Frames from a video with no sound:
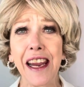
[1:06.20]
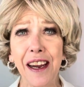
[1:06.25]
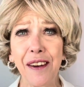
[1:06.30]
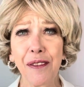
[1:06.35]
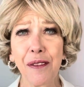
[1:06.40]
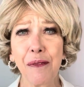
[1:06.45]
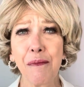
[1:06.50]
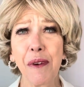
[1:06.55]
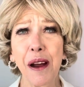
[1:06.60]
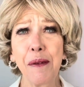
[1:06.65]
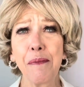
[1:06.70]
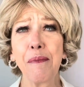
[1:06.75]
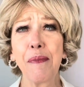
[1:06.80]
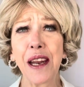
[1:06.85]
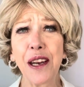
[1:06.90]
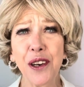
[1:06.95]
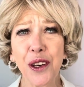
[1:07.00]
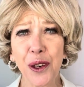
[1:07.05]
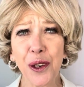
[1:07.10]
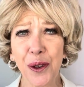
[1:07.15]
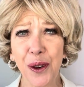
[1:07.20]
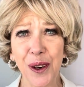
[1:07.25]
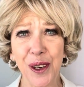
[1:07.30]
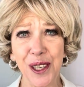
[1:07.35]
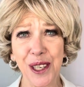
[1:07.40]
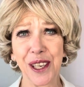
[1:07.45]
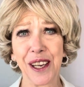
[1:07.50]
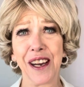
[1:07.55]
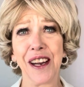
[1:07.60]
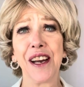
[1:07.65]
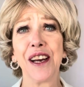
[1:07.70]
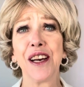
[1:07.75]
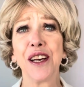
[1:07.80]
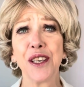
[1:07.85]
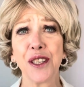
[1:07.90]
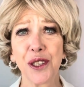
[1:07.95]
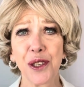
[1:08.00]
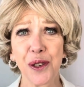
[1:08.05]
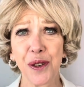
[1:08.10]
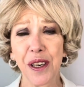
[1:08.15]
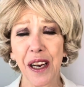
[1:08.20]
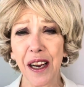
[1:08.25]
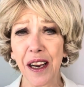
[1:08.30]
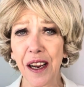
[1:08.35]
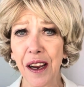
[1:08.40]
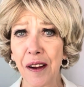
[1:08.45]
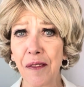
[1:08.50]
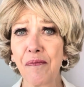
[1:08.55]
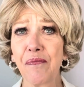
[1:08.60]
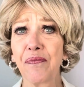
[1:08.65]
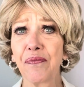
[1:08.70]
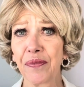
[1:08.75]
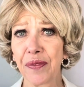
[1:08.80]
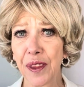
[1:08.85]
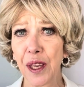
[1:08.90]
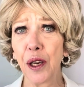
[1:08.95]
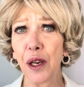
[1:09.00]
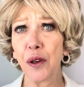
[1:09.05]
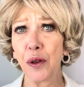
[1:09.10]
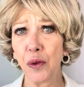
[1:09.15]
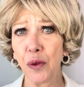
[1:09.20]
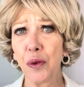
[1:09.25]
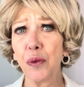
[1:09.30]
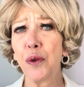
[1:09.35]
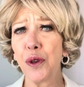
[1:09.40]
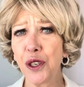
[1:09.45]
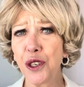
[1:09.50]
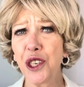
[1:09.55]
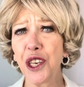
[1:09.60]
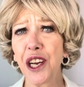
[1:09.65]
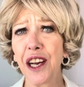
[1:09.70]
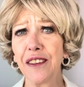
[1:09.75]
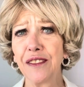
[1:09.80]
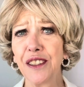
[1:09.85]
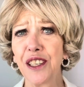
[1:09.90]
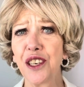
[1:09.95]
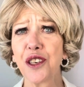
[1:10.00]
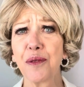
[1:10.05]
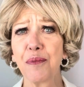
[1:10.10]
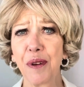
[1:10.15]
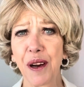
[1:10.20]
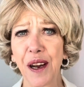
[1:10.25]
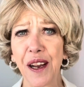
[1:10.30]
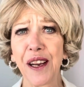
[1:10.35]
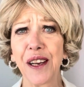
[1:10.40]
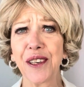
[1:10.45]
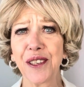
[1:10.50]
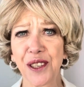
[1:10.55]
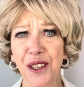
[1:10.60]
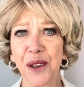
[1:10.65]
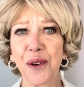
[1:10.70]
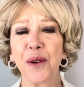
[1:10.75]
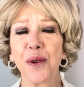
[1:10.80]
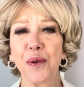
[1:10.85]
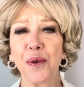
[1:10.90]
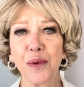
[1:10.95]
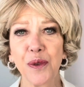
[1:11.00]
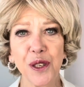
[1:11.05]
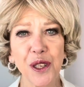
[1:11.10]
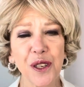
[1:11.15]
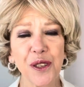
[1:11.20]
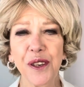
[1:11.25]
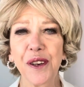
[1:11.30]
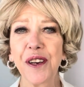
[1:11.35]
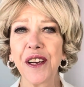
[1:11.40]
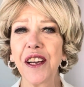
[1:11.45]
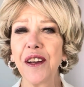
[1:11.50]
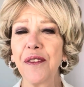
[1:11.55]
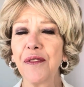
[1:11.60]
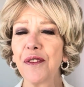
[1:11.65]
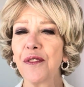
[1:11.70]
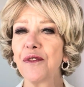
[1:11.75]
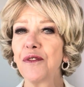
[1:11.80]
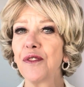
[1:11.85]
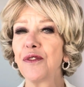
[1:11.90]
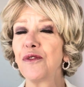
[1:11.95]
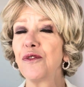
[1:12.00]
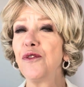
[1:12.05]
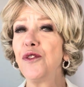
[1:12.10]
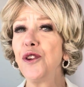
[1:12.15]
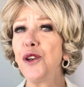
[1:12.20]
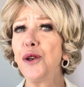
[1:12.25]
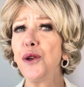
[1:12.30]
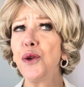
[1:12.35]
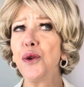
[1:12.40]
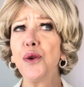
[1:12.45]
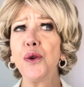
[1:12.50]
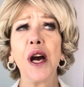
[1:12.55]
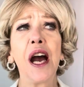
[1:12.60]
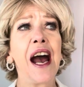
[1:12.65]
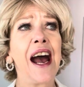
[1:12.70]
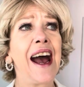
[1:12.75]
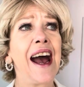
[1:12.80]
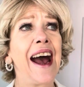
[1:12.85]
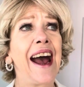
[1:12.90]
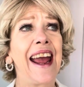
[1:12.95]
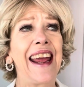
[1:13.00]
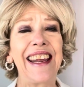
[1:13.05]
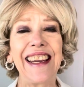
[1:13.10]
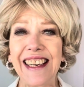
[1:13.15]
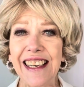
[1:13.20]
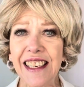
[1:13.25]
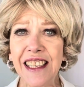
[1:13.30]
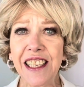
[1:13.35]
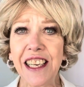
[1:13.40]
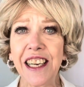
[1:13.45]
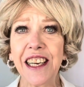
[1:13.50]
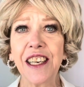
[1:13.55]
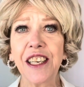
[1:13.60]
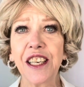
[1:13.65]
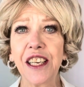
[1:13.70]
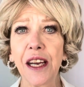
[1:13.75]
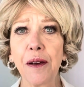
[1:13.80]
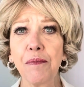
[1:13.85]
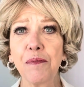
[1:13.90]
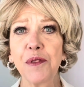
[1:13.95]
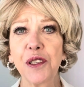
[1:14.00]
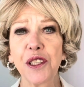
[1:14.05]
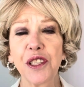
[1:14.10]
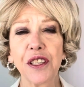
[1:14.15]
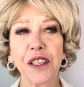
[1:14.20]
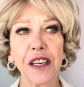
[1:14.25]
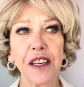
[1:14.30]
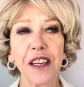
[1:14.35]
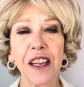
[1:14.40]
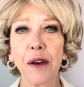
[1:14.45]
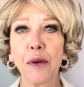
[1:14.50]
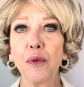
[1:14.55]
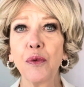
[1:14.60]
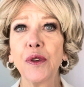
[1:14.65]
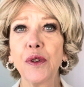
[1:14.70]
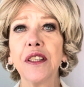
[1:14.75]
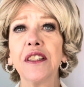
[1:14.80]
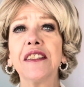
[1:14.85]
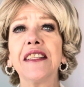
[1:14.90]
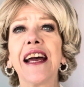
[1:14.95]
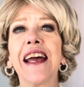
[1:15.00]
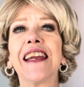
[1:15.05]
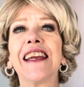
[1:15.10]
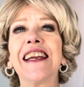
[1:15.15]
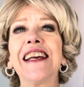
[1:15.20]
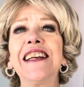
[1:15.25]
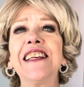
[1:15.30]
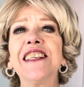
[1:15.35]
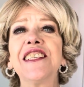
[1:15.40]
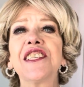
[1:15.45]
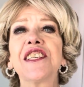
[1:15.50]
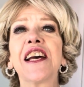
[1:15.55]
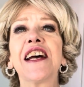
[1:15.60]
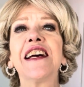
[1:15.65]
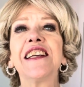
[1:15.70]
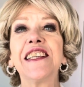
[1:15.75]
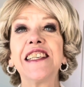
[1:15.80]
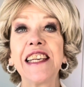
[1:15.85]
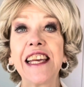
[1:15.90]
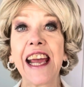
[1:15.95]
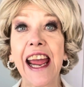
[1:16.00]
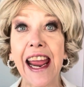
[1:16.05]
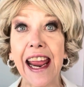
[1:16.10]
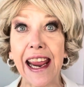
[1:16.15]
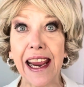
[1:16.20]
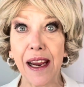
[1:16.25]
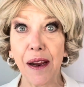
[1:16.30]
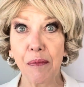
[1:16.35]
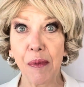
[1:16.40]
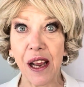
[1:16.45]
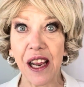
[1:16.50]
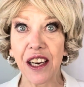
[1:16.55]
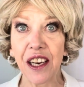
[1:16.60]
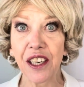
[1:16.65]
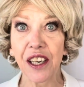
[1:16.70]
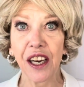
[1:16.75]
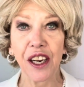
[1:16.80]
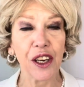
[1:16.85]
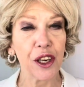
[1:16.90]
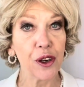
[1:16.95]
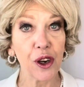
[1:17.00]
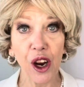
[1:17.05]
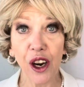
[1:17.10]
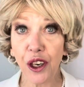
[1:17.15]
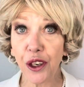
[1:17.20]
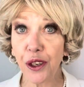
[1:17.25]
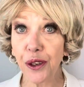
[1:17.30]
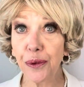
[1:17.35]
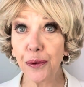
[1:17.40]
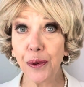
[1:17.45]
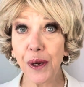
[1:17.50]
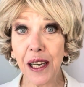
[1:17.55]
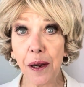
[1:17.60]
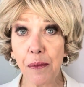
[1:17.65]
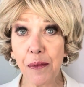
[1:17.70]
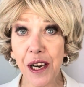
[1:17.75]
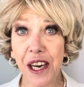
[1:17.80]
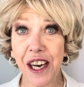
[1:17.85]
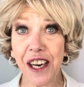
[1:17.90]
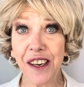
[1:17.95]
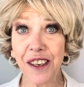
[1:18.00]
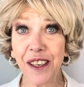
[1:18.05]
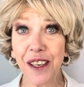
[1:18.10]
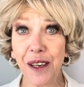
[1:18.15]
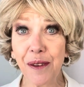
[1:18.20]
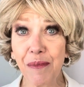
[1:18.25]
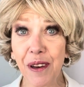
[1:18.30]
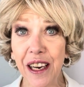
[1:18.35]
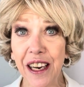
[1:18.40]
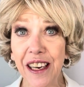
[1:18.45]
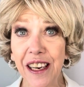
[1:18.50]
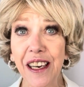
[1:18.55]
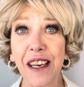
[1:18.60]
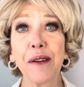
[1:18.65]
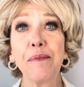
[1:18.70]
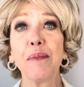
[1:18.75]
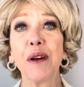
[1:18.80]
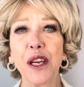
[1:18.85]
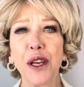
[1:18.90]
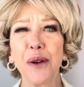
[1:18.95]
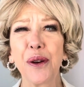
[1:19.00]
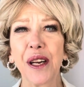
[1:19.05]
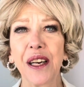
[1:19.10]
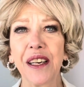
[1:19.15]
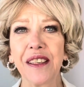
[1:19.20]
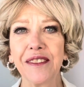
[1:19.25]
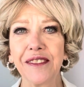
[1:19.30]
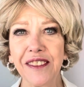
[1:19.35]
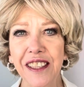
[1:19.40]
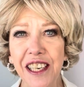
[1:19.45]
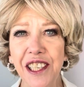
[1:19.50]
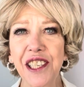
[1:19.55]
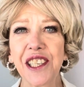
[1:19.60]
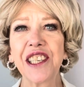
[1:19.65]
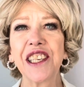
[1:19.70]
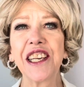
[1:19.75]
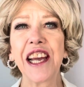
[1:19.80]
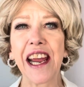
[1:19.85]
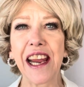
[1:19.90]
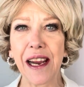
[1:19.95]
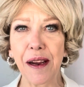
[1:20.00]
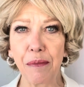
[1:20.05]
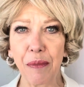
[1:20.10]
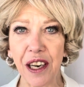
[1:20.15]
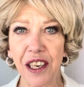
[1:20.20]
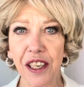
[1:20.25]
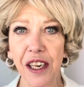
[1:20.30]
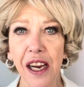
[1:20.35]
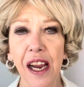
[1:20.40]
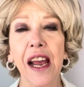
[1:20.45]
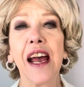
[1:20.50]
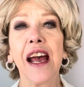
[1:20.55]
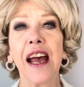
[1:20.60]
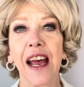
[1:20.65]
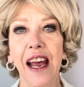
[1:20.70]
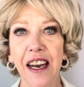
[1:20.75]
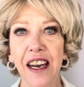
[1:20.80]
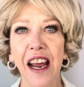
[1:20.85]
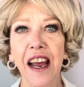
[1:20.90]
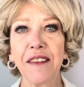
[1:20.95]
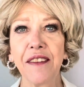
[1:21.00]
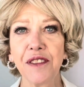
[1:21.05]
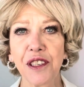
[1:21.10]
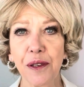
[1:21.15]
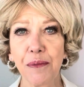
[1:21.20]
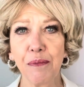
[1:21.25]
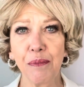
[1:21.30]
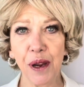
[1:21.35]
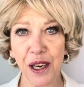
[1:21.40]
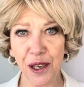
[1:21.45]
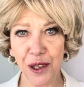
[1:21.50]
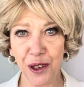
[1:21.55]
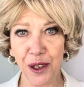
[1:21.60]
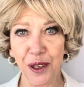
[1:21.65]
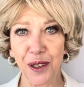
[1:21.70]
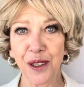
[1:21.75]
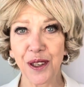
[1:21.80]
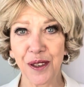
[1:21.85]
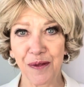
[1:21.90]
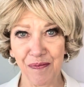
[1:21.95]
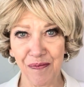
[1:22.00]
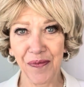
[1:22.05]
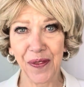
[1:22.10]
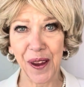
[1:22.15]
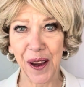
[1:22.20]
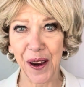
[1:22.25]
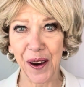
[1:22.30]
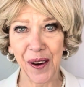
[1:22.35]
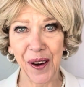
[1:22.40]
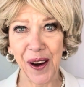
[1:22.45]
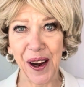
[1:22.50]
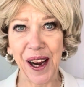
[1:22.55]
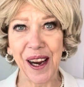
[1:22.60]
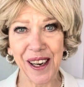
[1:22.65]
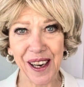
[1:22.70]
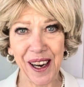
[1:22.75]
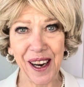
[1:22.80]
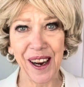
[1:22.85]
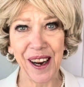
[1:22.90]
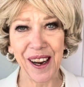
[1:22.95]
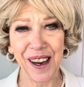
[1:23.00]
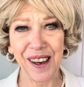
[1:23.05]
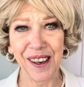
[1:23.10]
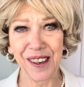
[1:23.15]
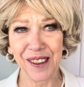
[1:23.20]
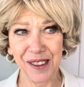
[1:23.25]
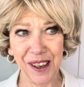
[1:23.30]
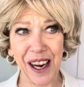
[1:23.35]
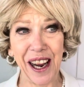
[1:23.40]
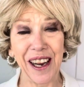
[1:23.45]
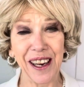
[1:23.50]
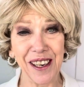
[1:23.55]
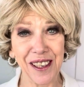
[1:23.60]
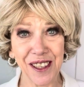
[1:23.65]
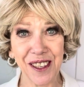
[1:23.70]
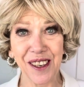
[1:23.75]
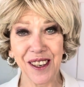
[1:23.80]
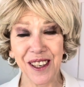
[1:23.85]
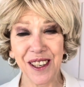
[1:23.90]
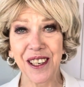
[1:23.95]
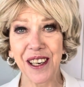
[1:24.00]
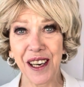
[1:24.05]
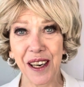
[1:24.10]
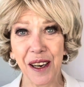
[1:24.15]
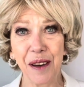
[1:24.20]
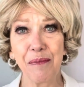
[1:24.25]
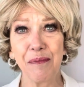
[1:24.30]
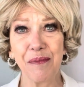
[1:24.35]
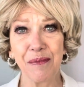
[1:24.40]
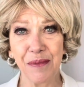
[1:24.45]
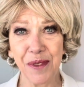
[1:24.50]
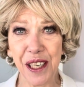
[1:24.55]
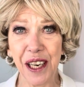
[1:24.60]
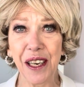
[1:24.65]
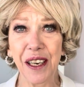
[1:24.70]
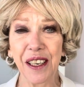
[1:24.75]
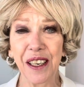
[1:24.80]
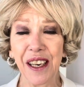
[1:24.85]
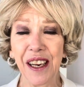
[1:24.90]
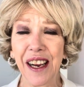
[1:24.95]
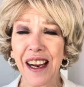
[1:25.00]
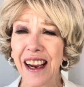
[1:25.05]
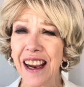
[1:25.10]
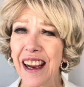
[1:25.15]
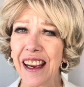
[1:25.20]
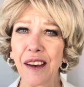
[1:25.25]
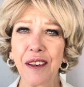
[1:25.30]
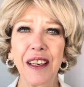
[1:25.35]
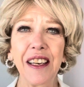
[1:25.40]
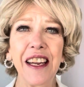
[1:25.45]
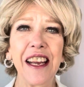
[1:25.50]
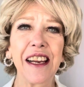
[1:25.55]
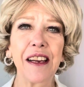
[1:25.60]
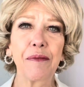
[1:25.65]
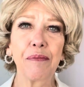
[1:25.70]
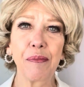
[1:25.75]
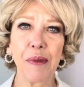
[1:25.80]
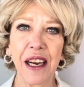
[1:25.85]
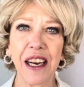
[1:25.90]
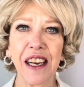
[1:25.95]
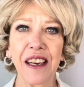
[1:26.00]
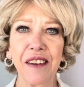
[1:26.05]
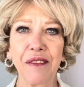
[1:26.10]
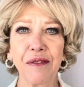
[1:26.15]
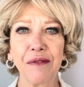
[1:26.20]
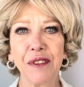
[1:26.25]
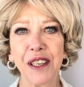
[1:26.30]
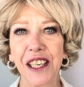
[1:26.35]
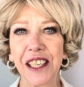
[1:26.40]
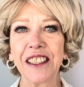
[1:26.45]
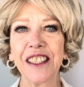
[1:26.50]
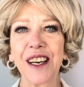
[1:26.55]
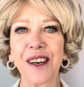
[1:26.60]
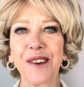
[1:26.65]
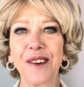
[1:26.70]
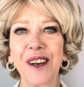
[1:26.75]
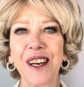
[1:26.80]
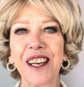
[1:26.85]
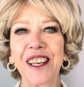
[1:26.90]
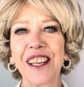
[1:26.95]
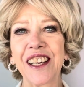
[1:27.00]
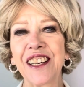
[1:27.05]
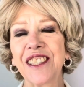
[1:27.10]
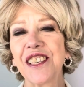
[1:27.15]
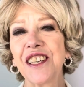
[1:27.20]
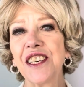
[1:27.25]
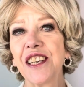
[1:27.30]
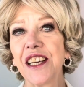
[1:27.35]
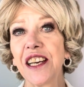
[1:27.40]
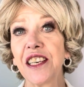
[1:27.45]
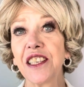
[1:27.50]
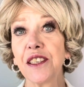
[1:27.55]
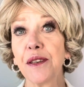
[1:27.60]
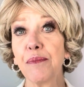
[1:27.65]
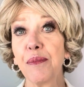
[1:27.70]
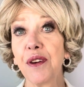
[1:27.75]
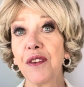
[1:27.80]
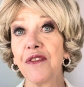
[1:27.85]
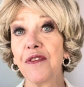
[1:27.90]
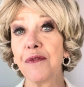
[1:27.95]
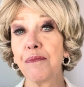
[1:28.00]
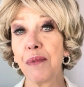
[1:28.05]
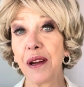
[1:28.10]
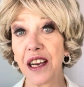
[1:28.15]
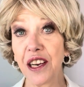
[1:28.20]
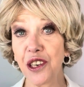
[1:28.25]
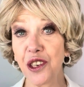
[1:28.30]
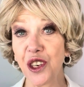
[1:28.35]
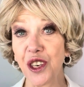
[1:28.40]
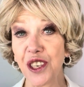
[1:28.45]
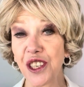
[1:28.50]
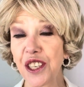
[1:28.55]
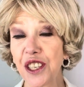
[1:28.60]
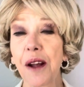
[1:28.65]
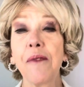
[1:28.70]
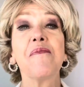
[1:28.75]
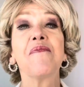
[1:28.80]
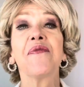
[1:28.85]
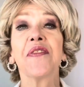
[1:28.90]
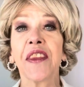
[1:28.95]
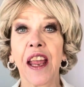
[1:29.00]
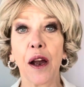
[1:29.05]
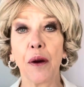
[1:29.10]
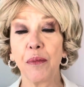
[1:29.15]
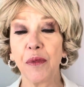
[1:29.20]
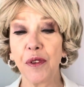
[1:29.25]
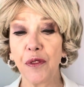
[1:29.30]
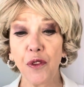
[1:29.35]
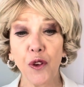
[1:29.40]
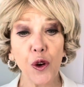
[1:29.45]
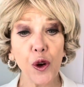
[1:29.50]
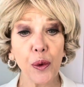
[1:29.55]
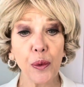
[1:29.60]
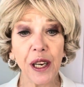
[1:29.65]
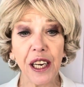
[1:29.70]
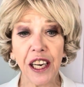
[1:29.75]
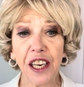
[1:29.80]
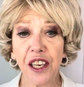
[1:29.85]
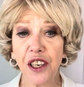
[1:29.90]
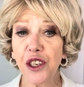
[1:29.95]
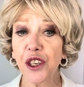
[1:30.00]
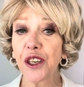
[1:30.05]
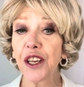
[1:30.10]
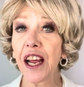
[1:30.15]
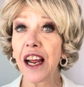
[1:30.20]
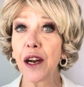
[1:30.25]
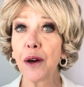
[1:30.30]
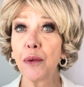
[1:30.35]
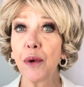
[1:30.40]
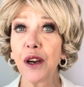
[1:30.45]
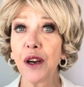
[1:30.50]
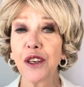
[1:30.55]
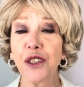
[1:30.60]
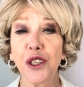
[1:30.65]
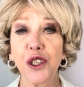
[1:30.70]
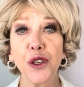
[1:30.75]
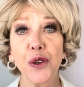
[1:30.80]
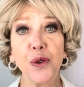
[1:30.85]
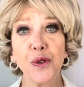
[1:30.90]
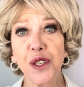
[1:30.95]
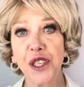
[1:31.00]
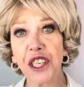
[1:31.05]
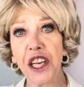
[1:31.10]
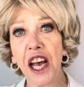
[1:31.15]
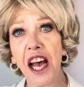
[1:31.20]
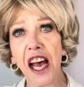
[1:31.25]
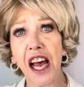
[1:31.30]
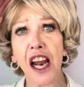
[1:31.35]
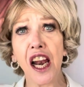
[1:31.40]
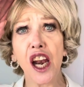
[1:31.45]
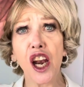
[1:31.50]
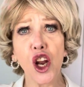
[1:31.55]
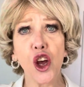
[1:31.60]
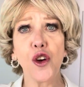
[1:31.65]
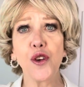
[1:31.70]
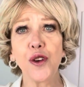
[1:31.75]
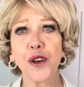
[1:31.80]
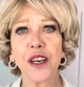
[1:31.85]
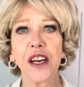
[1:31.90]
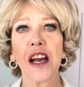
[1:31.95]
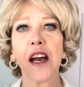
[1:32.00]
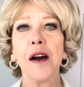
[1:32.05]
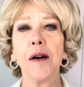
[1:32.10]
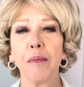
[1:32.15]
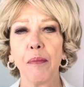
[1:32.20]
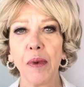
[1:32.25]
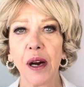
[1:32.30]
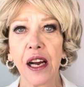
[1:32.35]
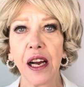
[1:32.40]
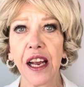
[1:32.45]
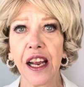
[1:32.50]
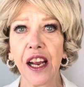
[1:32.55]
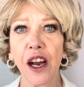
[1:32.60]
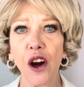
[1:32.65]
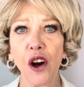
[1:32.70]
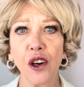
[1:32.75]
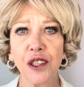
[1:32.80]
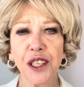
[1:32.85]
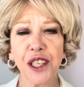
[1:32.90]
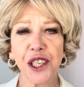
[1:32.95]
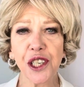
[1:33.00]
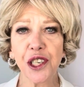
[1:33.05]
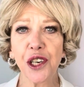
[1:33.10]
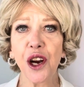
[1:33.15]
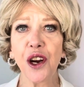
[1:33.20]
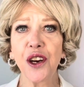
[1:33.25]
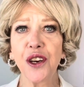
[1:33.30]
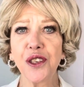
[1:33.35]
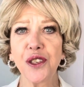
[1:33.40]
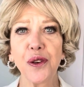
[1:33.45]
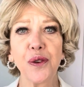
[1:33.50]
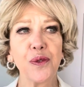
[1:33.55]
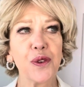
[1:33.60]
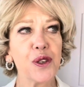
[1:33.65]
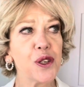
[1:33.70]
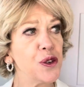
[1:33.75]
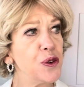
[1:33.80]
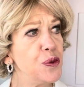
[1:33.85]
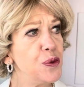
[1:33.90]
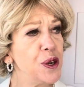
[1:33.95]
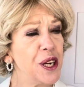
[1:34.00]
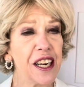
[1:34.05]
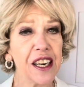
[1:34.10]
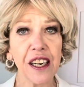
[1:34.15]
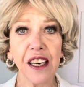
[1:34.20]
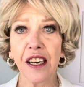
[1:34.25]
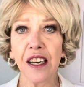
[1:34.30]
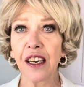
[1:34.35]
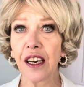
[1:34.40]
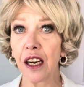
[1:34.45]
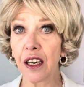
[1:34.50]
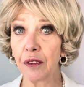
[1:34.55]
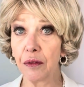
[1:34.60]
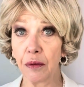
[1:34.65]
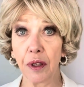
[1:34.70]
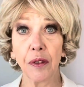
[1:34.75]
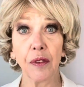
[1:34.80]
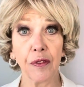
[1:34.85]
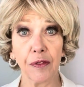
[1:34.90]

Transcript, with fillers: even my mentors um, were challenged by it. So we're just going to give a few easy tips that will at least tame it. You're not going to eliminate it completely, but you can at least tame it and have some patience. All right, yeah, okay, it's gonna take a, take, like many decluttering things, it takes a bit of patience. Now, before we get to that, I want to salute my all-stars who tune in um,